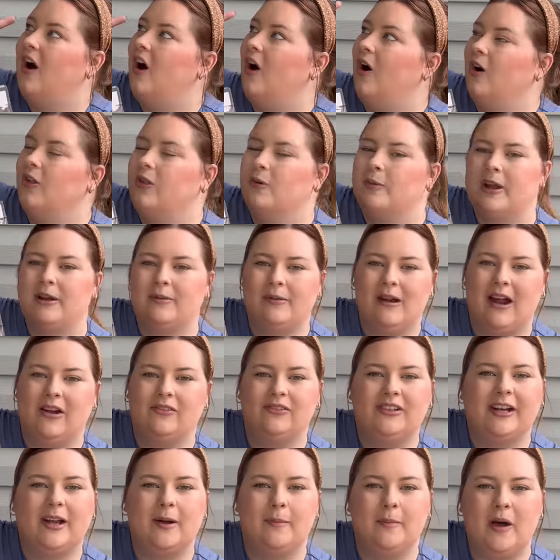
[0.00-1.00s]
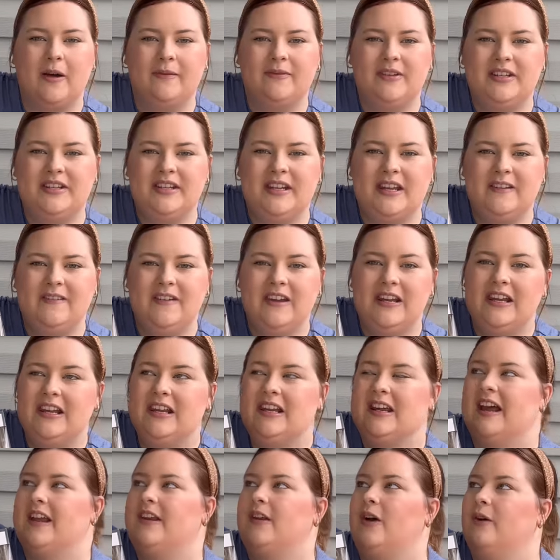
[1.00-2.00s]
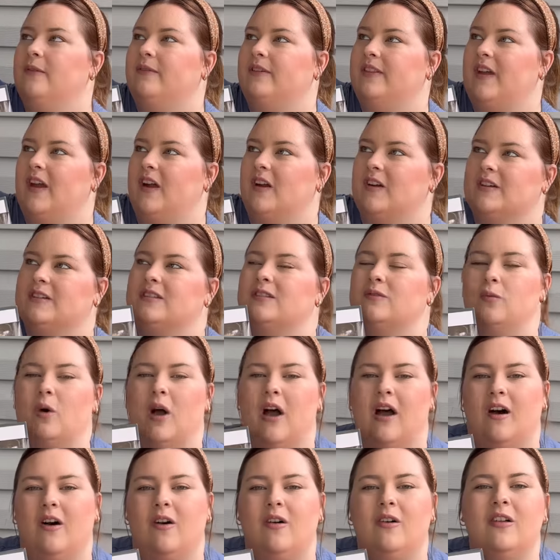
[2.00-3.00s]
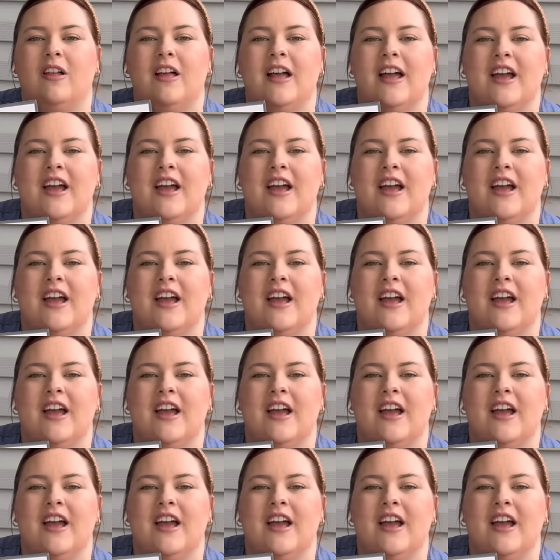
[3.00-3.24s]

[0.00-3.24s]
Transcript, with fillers: all the way around like above the TV and over there as well